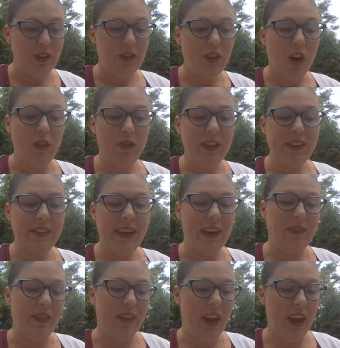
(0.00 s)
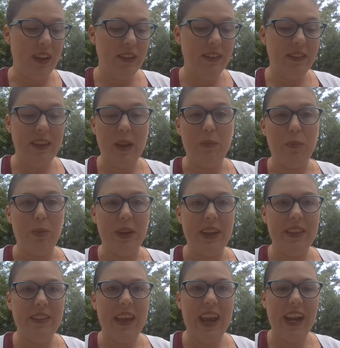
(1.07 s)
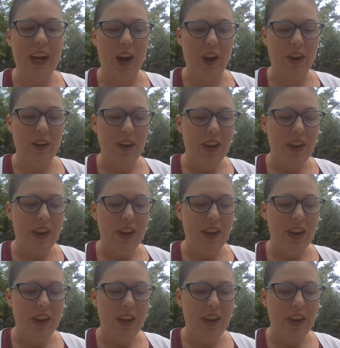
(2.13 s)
Dolphins have lungs and breathe air.